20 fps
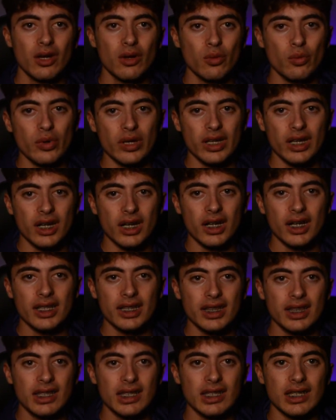We
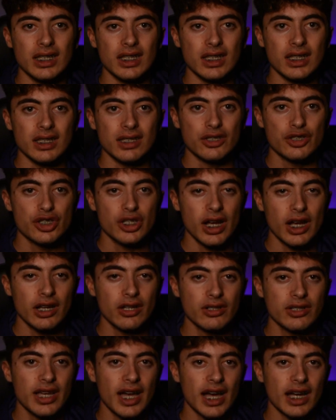got the
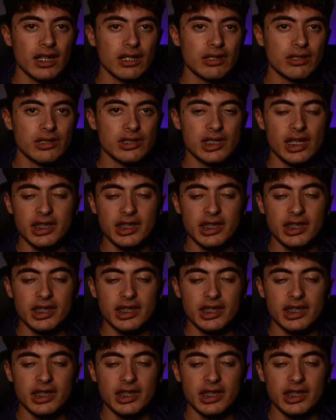child actors